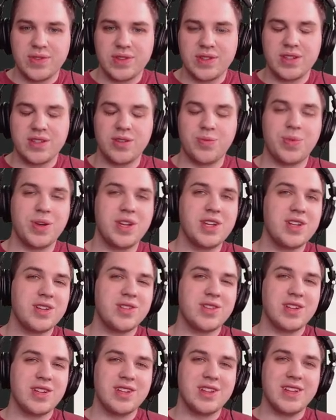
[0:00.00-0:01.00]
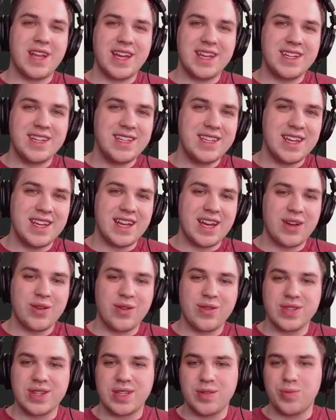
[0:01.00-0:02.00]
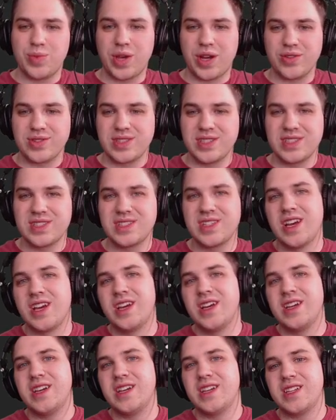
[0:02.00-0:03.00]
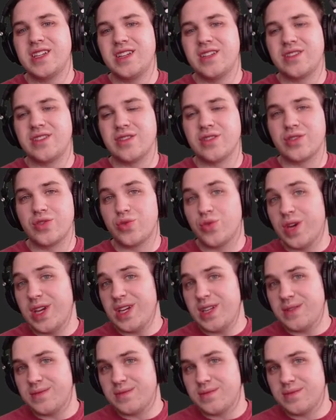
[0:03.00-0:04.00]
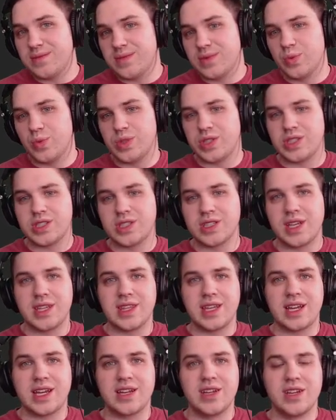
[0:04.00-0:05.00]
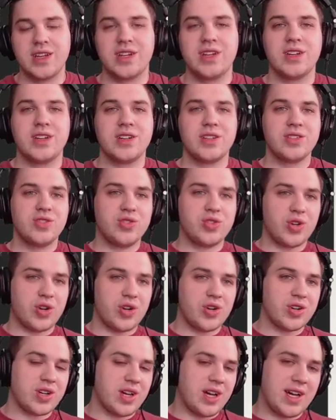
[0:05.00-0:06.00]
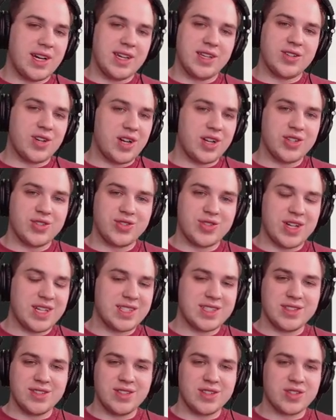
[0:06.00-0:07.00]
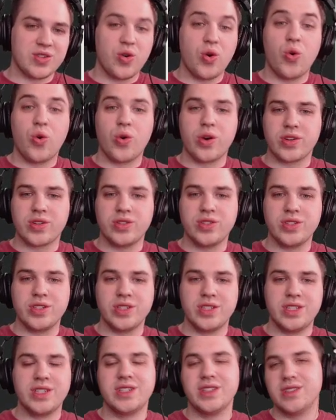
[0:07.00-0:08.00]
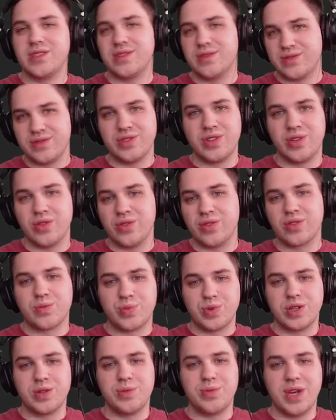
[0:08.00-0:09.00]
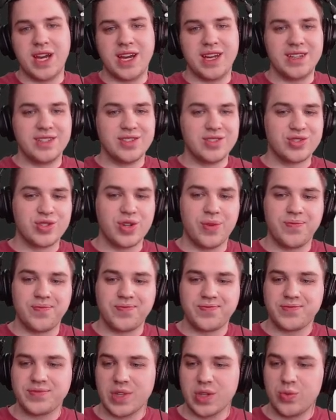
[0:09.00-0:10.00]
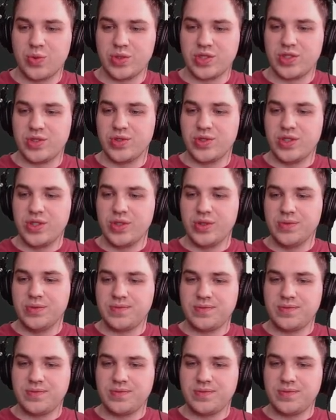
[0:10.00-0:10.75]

depending on the lighting and how everything bounces, it can either look great, which is like that dark, high contrast look, or it could, you know, look pretty bad. So what you could do